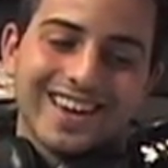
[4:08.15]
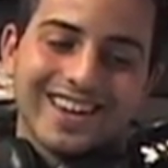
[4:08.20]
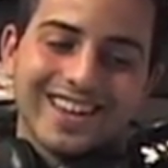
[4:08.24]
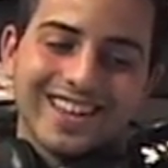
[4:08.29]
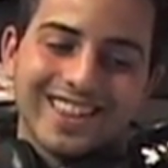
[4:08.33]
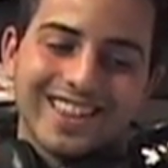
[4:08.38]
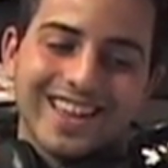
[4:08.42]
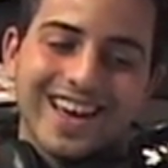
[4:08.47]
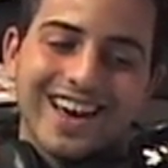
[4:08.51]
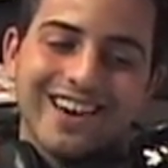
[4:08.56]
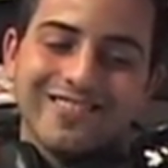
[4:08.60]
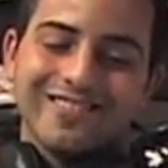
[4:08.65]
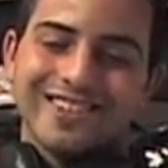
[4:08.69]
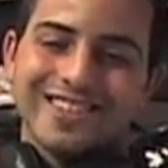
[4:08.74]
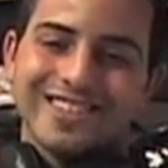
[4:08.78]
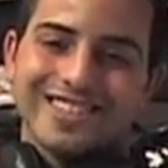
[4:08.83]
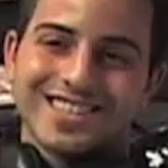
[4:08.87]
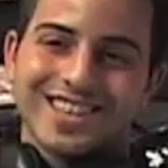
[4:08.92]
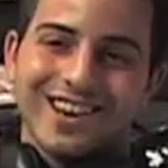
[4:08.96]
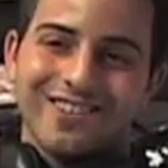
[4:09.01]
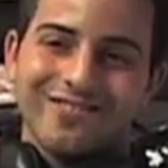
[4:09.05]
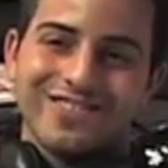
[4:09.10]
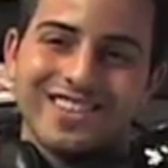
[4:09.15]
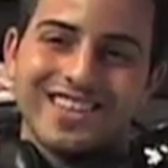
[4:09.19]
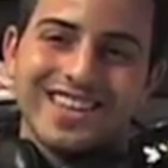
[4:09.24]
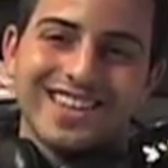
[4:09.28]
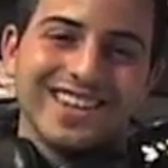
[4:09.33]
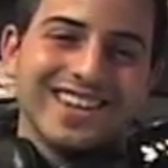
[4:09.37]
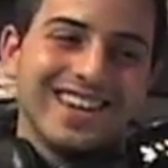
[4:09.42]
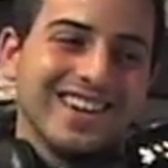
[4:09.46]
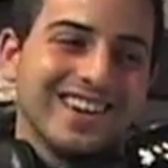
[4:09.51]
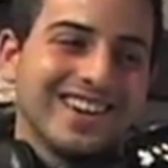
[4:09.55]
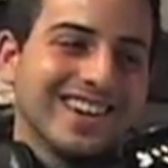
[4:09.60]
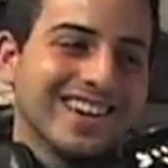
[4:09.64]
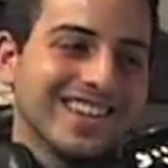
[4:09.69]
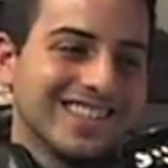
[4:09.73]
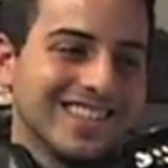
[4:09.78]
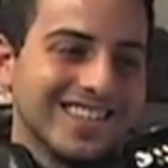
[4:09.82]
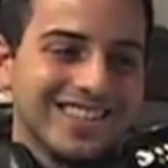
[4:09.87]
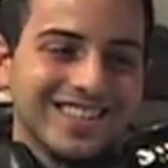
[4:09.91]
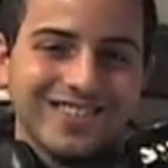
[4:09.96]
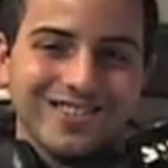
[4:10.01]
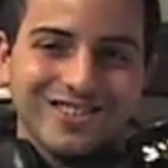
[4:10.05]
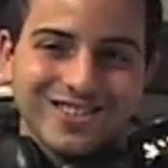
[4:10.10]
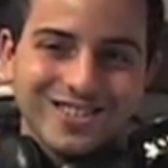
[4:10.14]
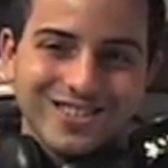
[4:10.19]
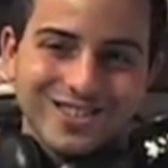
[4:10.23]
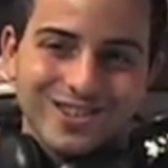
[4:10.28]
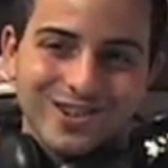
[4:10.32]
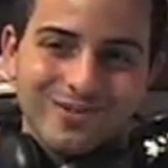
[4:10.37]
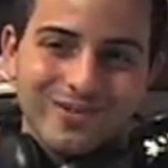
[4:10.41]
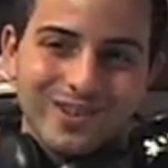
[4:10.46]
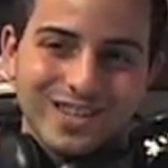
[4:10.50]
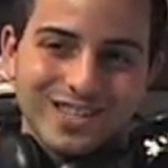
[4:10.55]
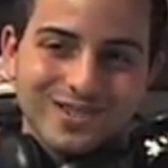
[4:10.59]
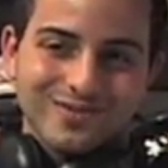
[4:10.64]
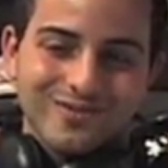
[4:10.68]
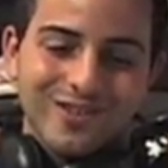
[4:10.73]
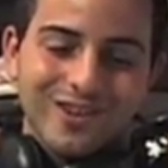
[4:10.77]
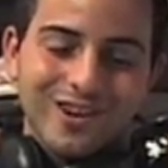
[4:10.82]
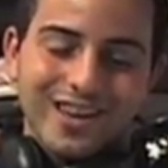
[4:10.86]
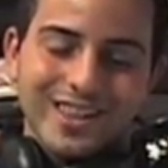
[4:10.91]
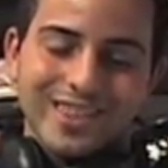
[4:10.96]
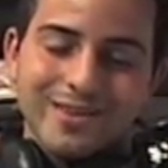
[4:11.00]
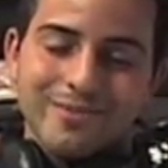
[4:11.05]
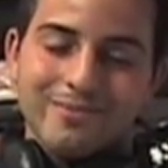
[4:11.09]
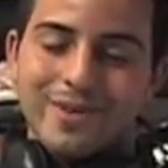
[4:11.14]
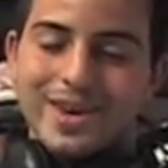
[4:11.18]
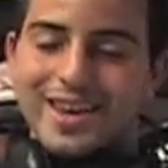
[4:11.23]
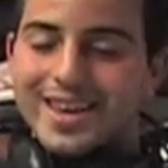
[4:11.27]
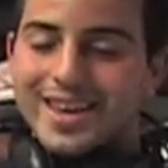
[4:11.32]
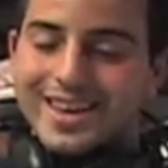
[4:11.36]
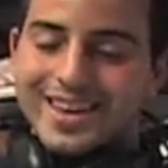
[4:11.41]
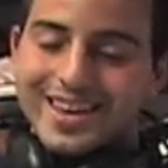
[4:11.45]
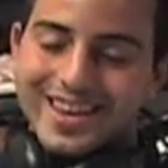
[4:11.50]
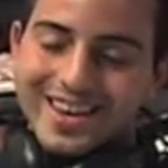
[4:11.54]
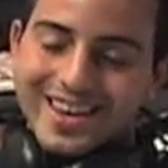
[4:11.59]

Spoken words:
clown or something because he knows so much more than me.